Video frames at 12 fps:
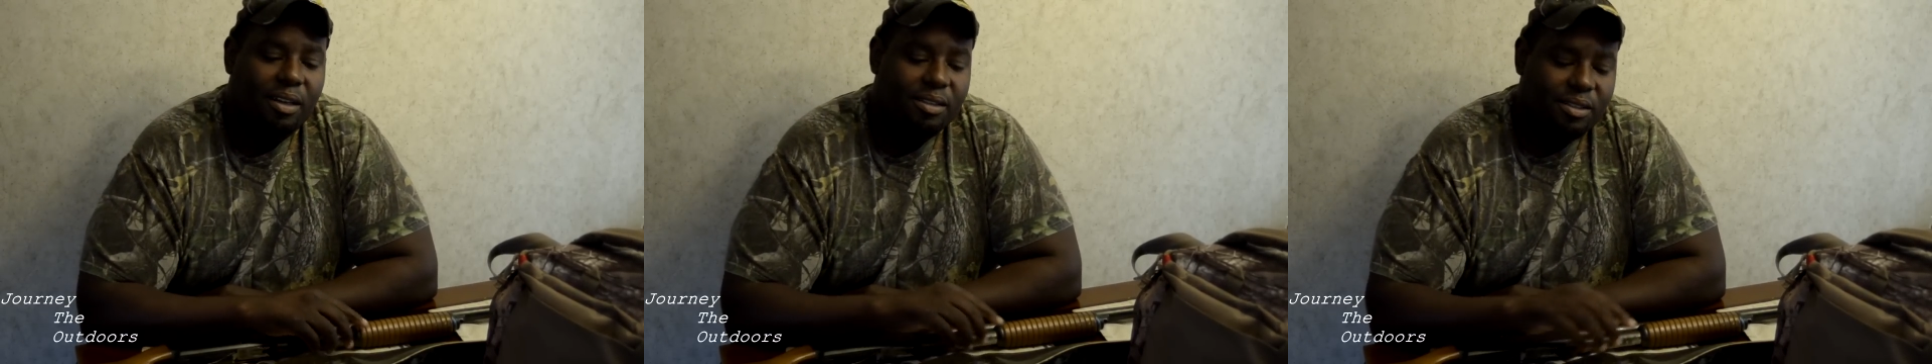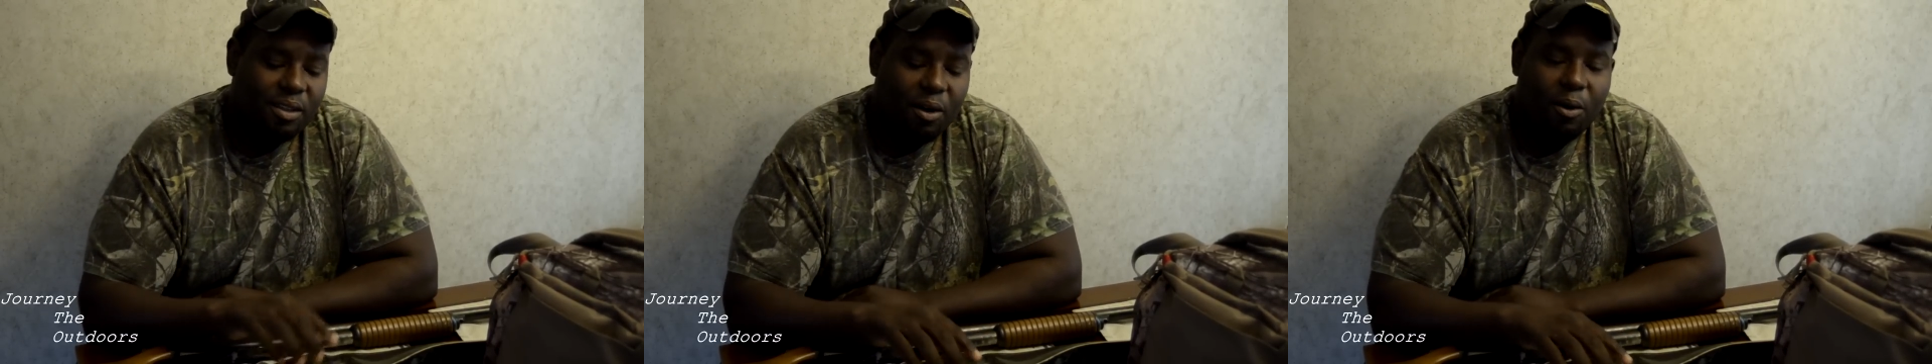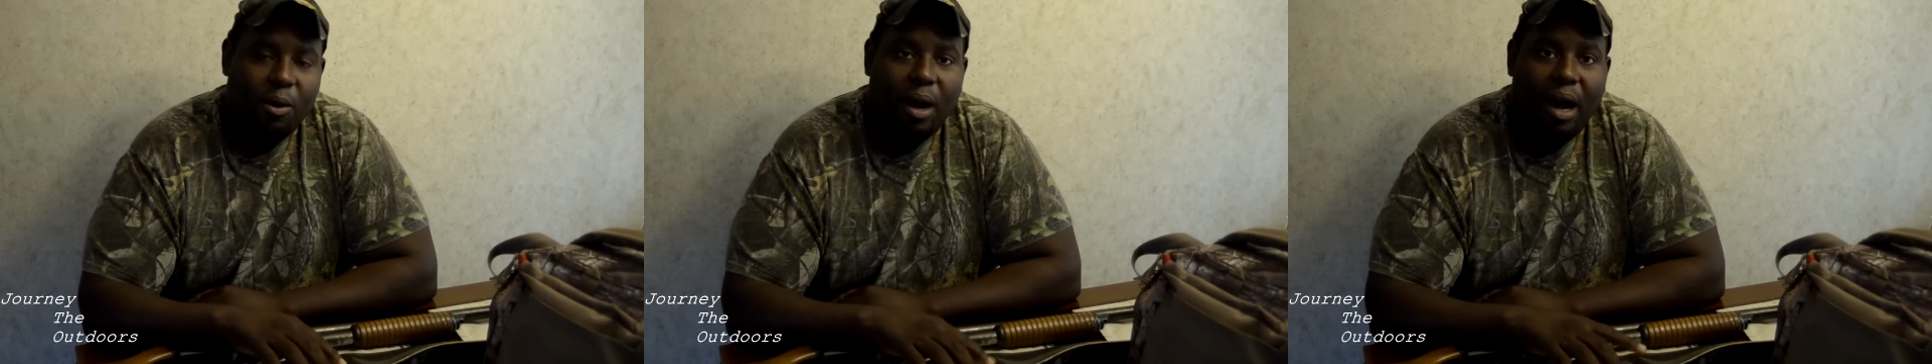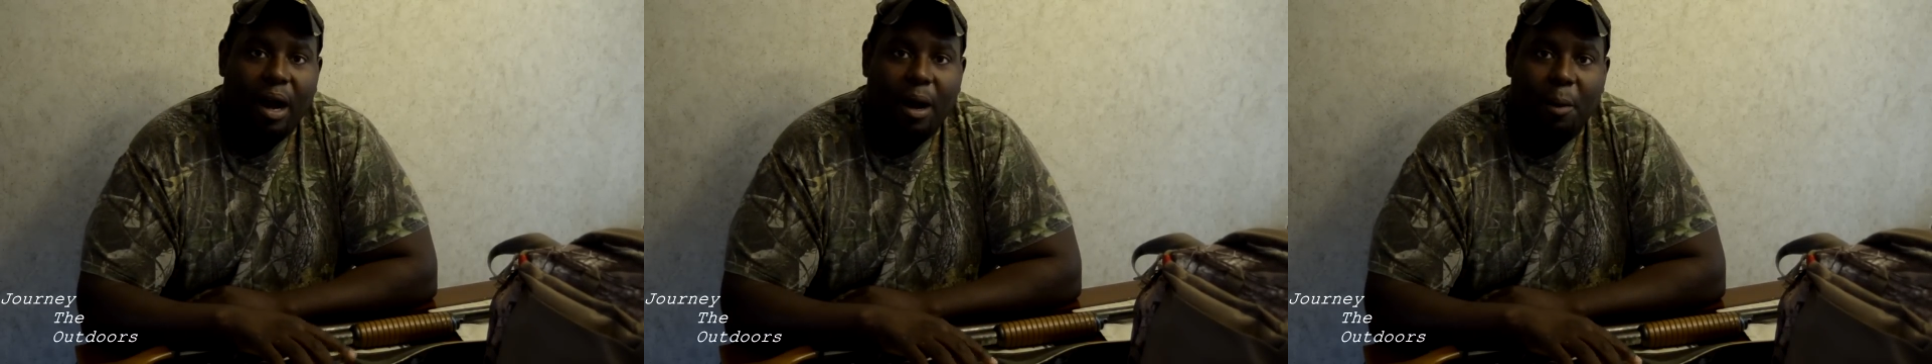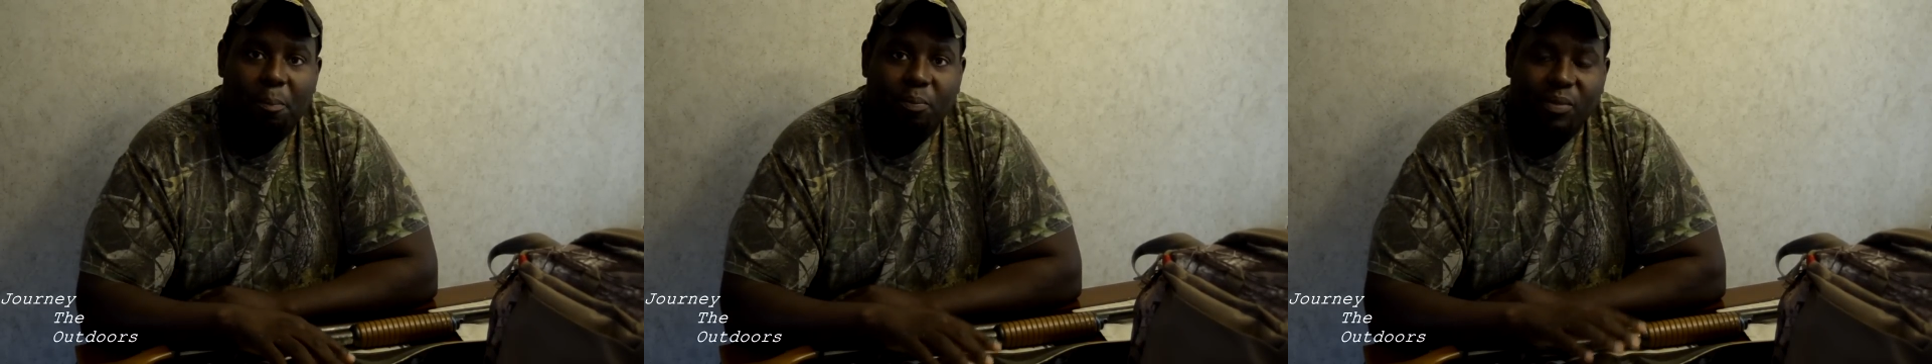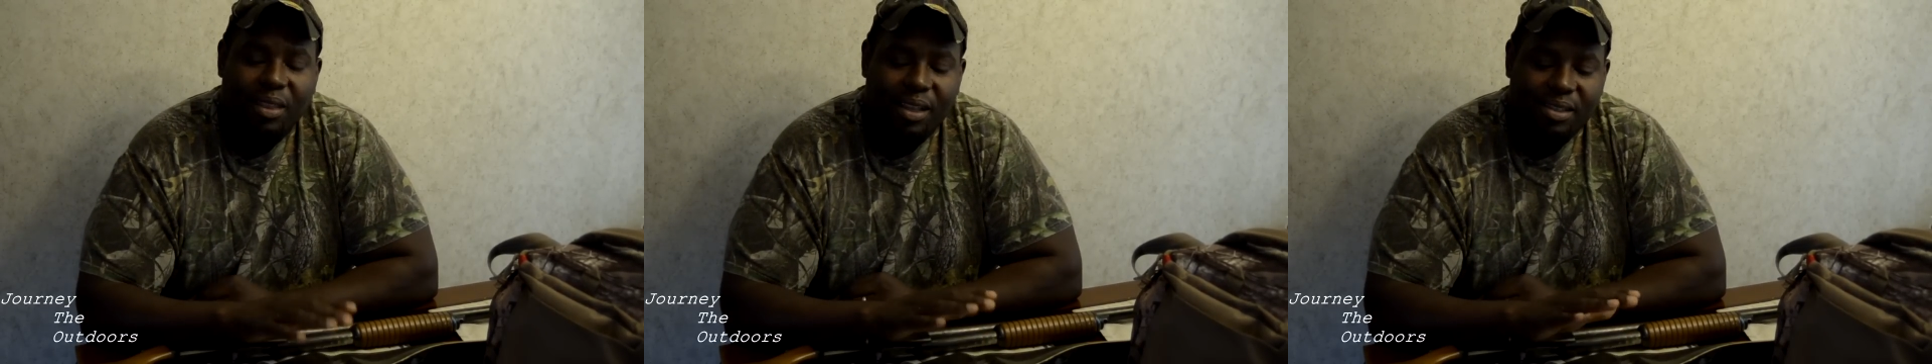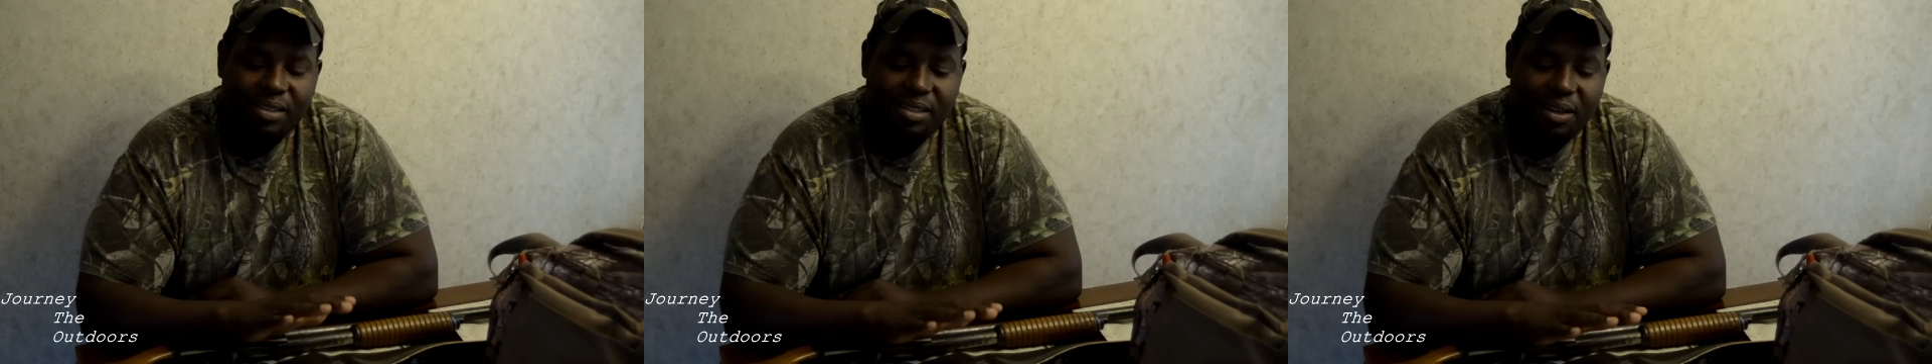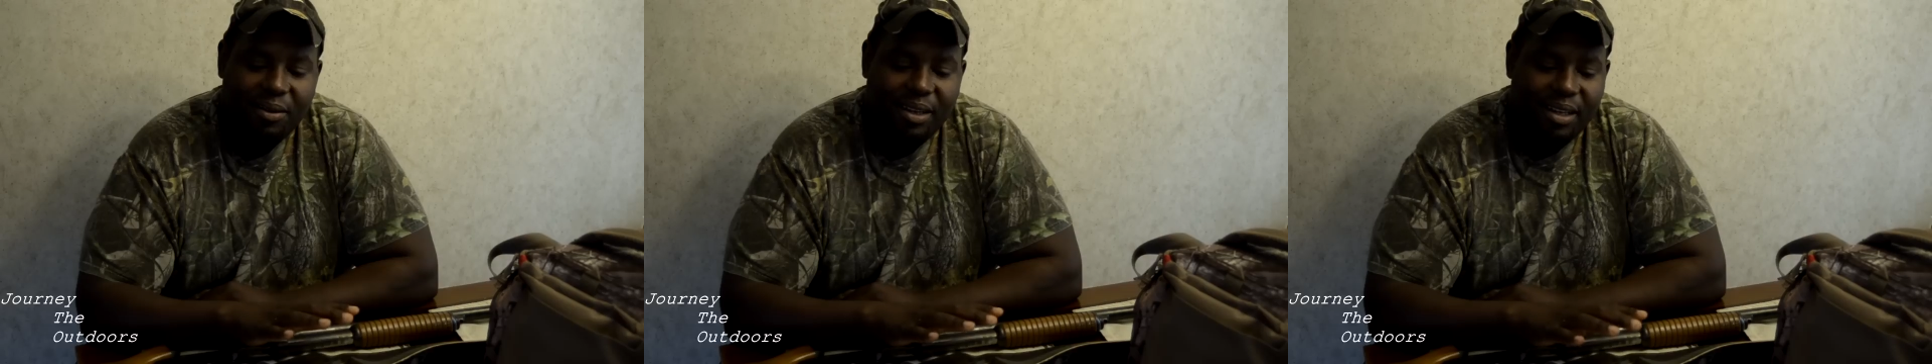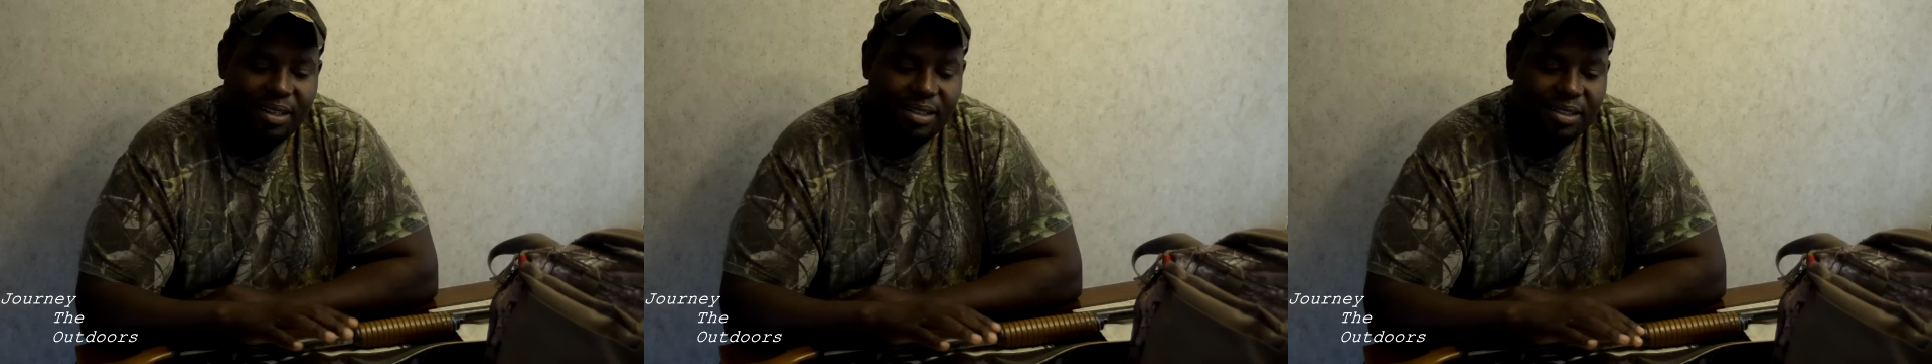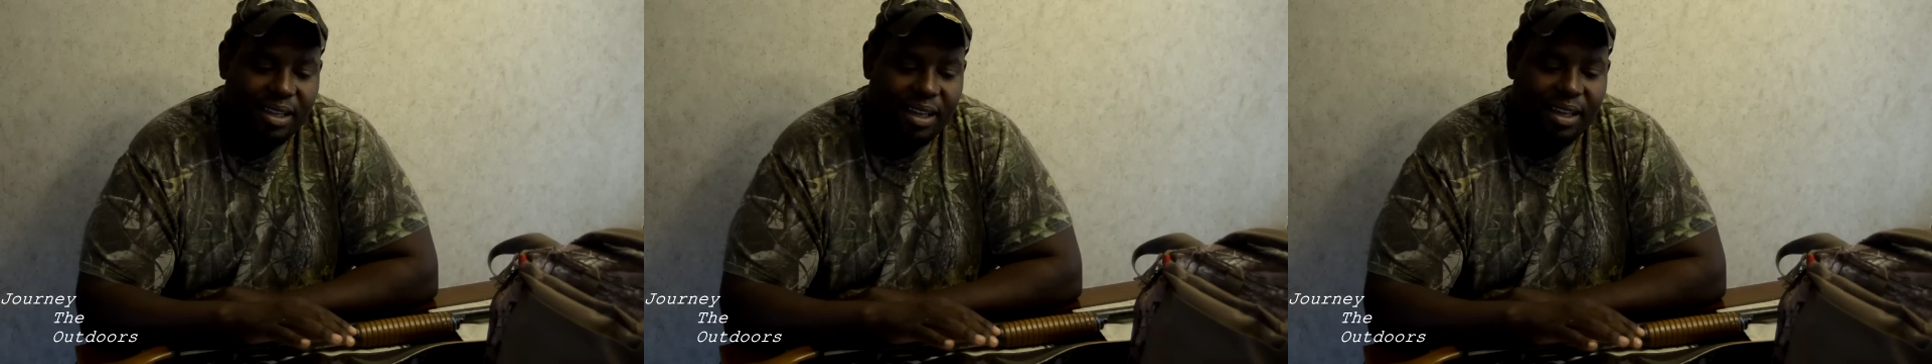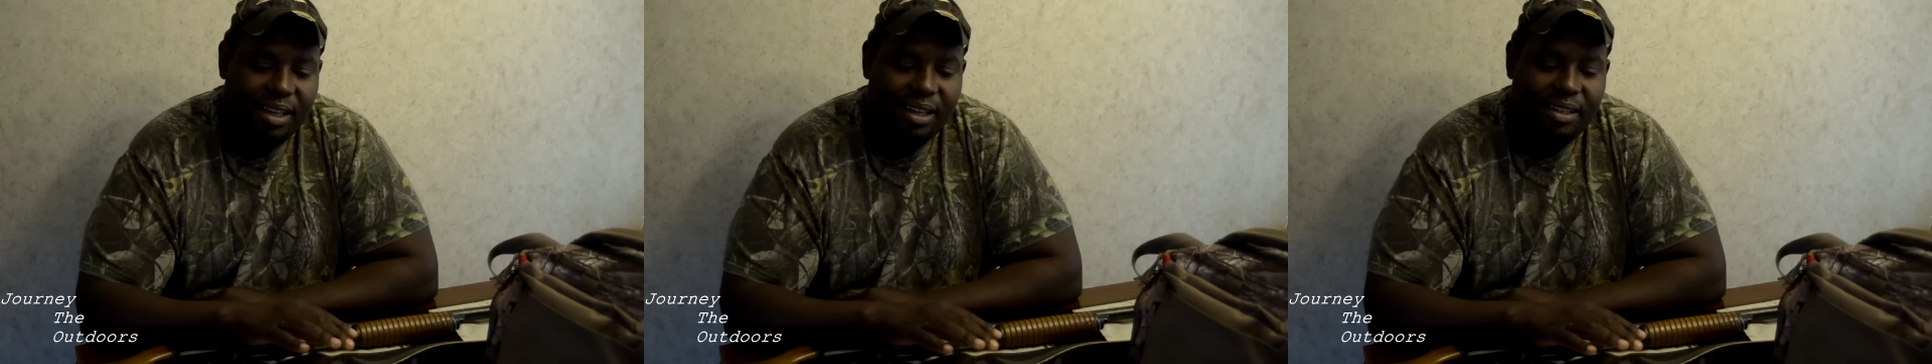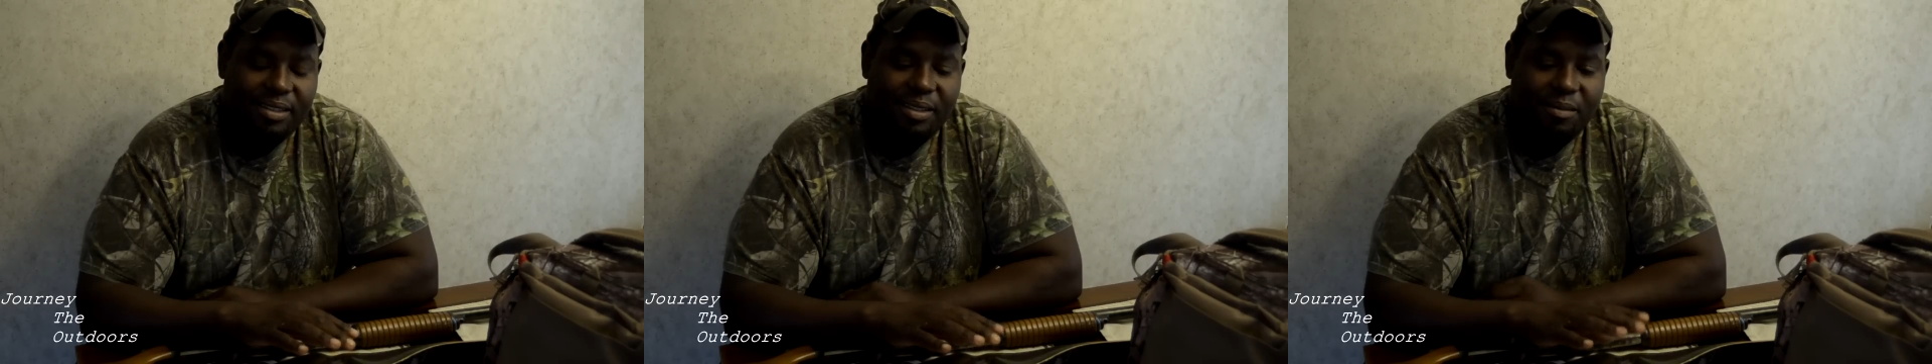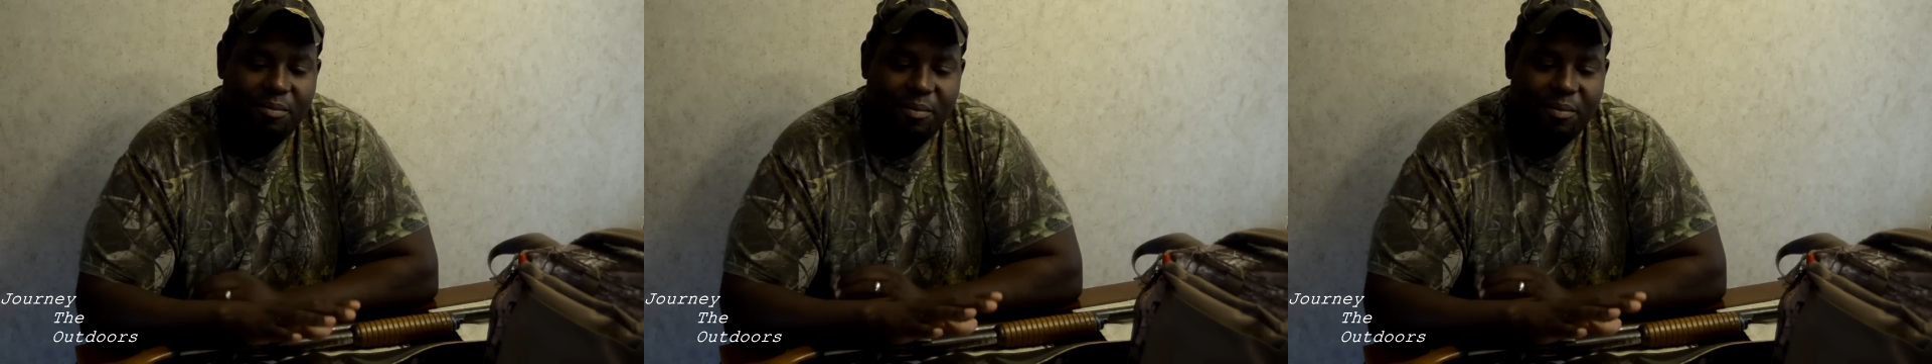So this series is